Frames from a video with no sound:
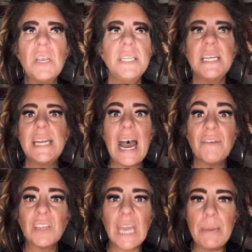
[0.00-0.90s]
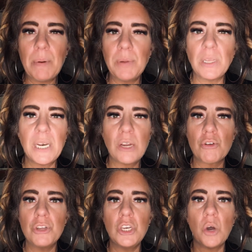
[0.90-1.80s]
didn't have the capability or
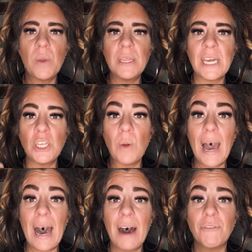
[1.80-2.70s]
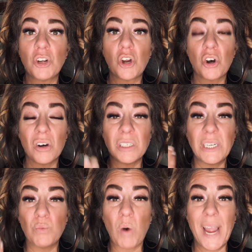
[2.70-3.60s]
the knowing that you have
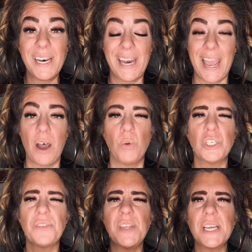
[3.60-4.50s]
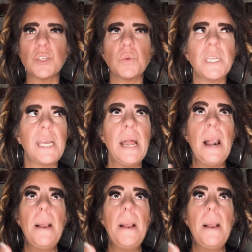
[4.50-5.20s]
currently right now, which I think is really